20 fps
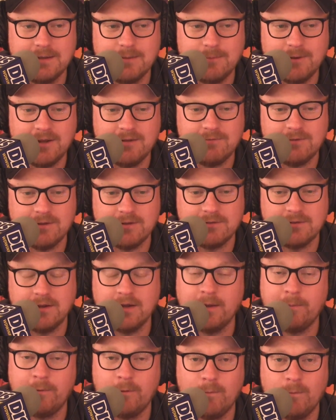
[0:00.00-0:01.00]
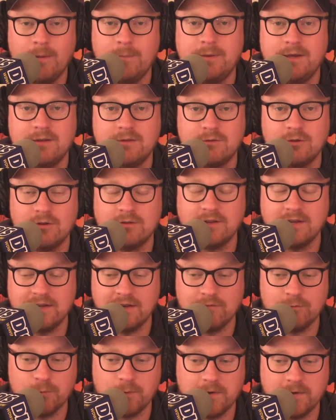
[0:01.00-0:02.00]
I'm not fancy. I put my pants on like
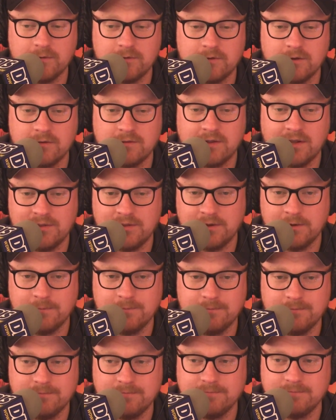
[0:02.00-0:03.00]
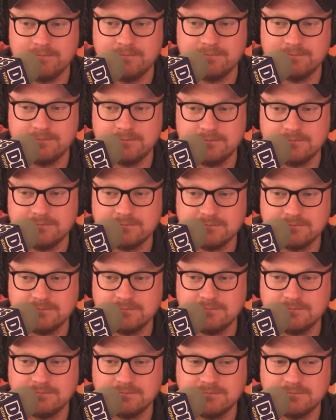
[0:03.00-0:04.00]
everyone else does out there.
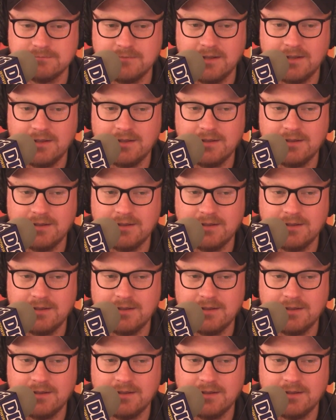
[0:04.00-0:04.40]
Over my head.